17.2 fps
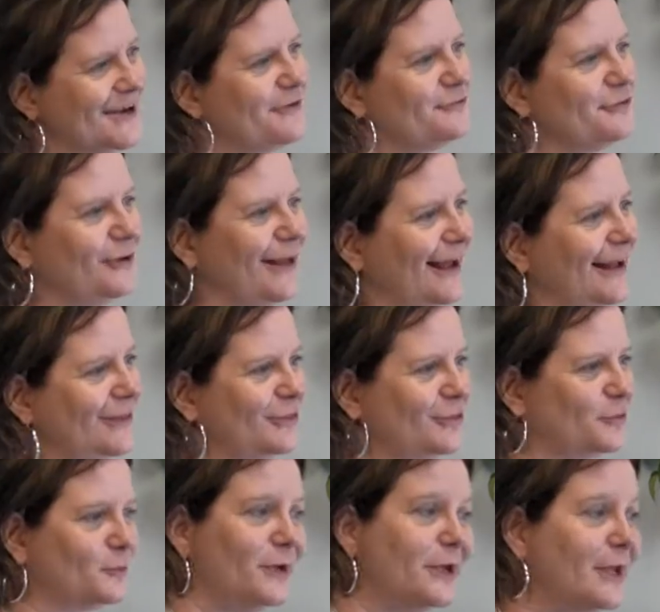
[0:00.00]
for like
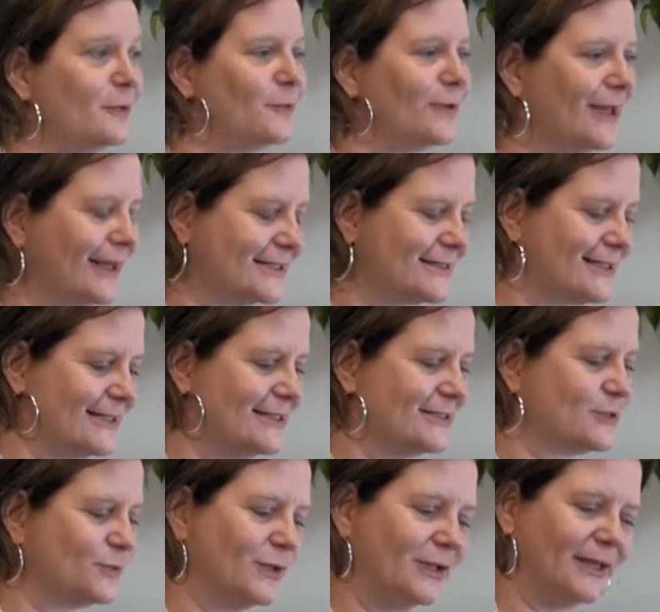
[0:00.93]
three weeks, and
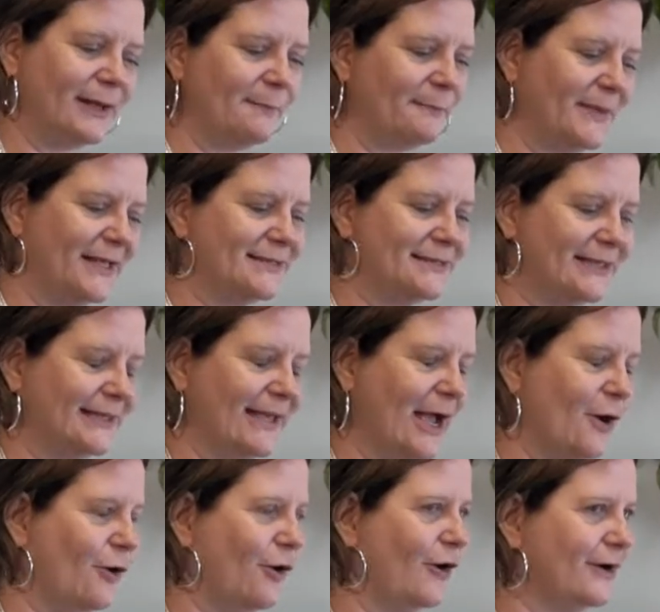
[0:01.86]
it's really amazing
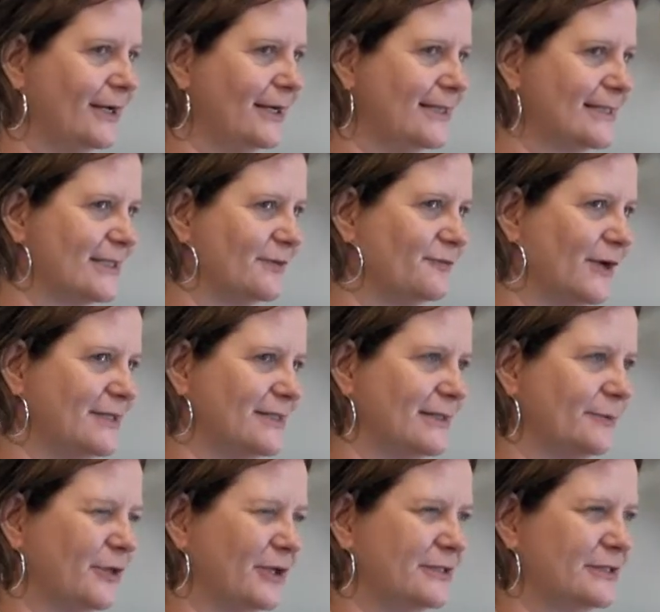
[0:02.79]
how hard it is to find
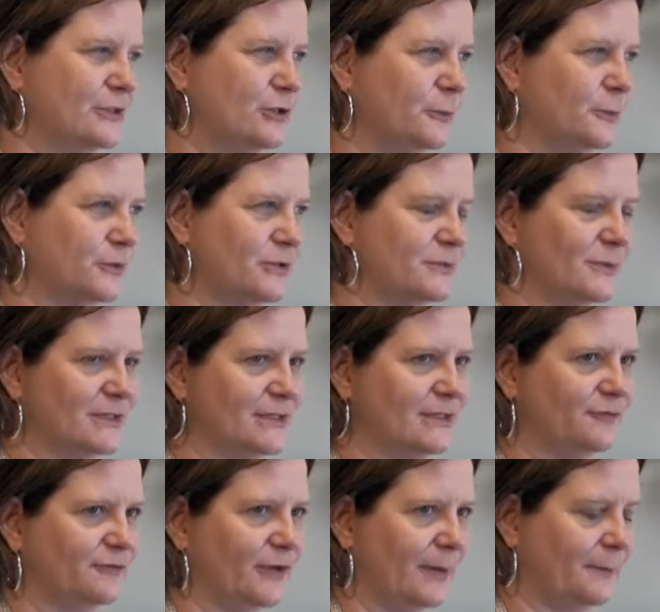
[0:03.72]
something super
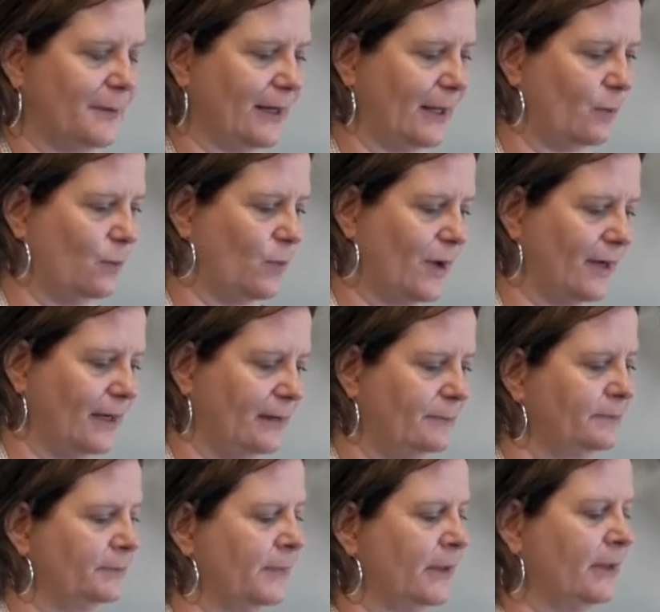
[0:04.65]
specific. But I yes. wanted
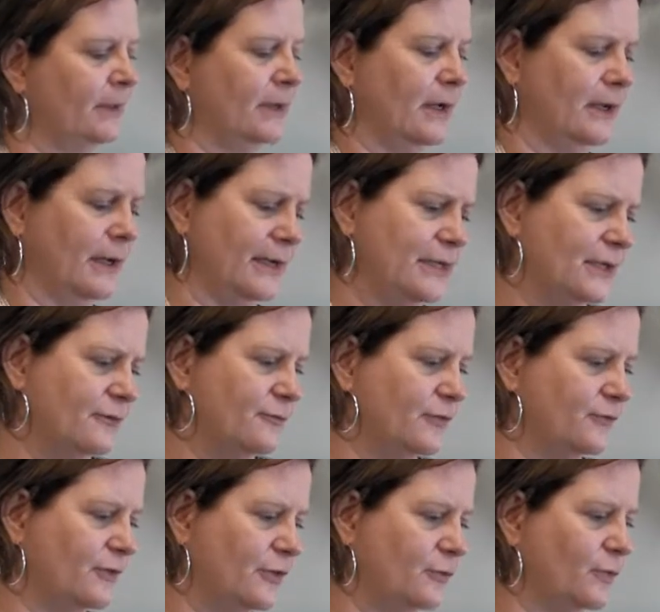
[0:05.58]
a
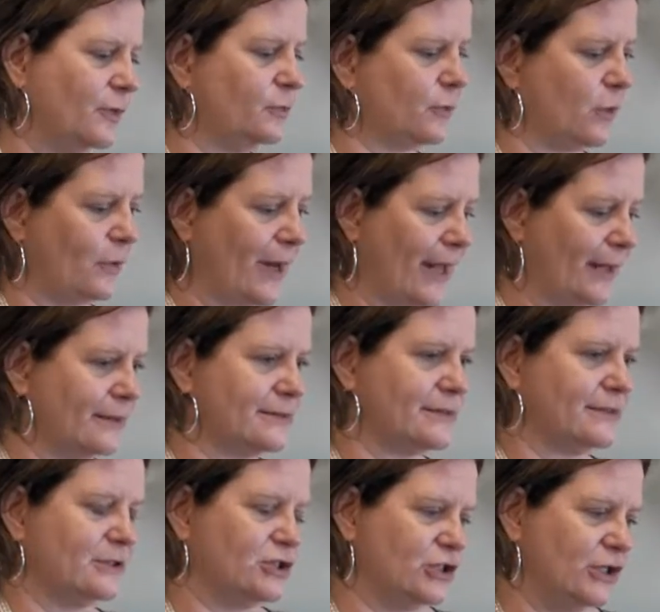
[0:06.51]
1953 road
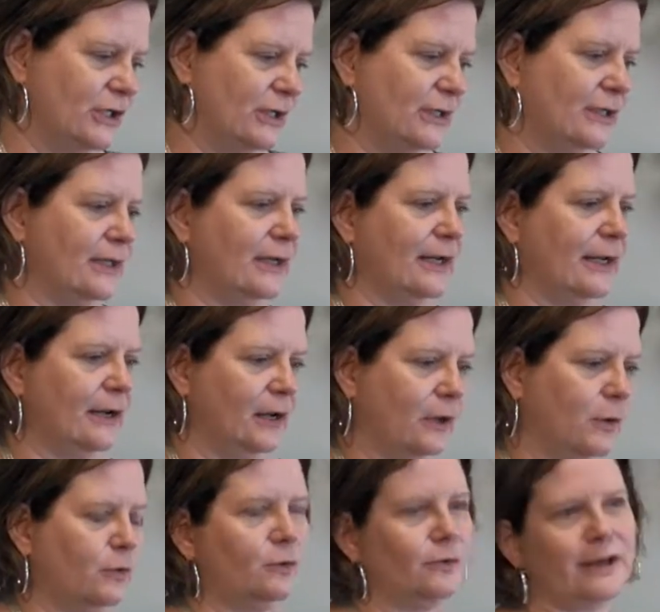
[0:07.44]
atlas that she could get at a
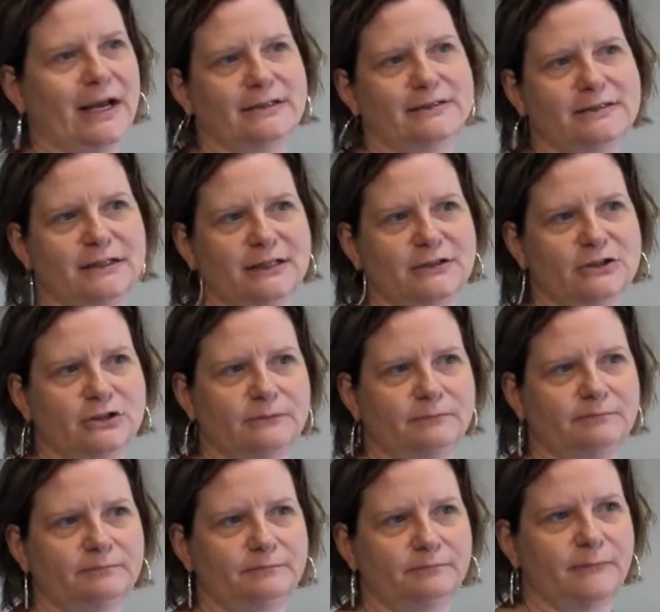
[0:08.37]
local gas
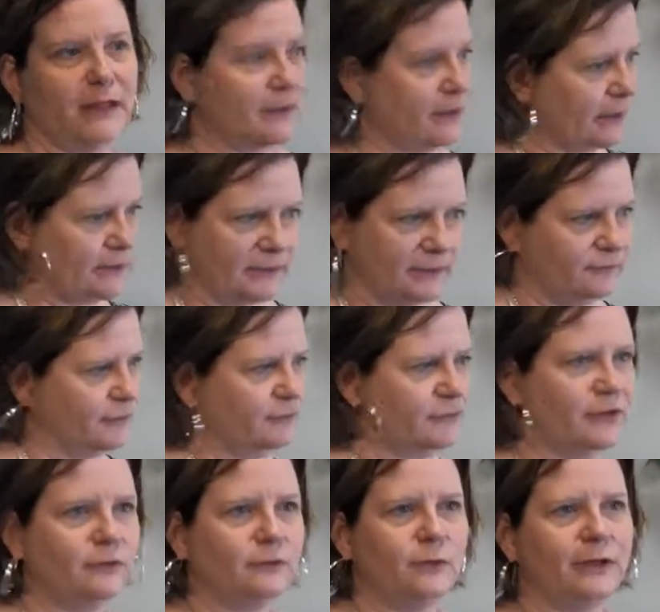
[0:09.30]
station yep. in
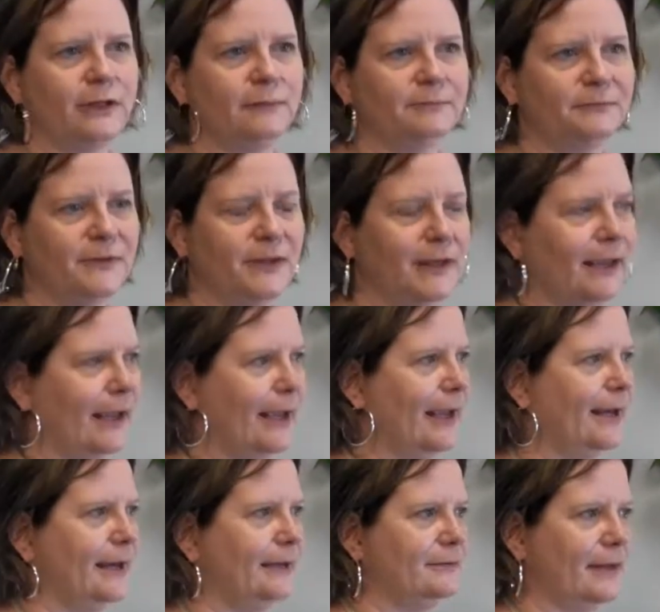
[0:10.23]
1953, mm-hmm.
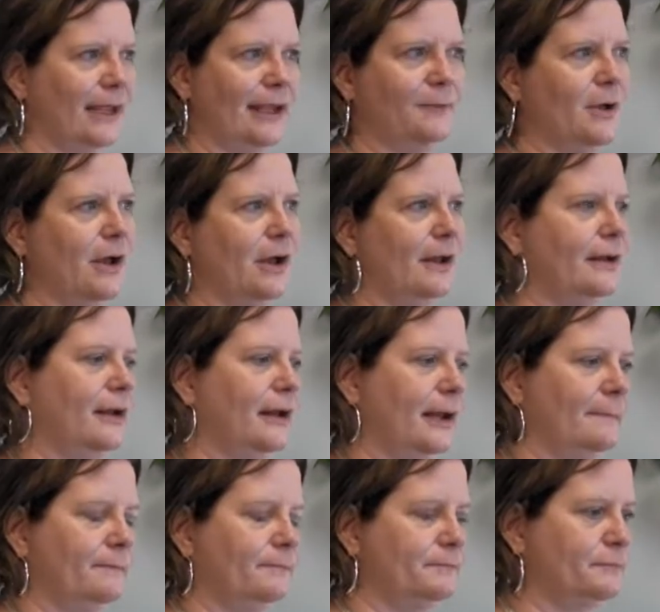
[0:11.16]
and it came on, and
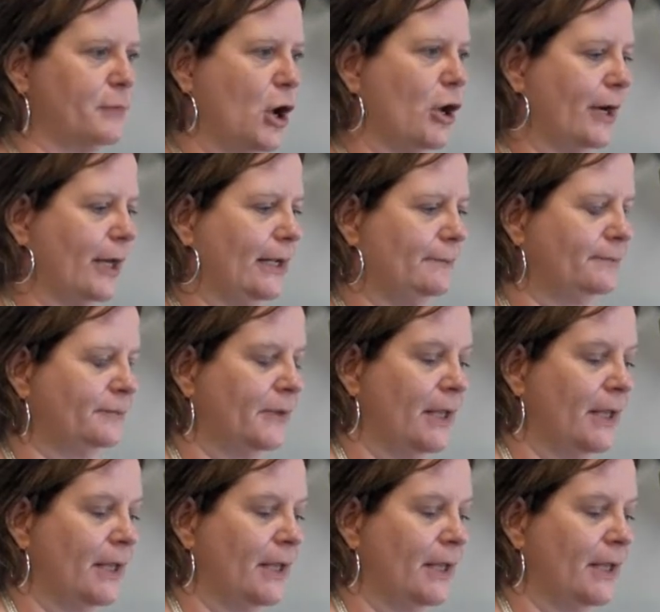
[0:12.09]
I bought it,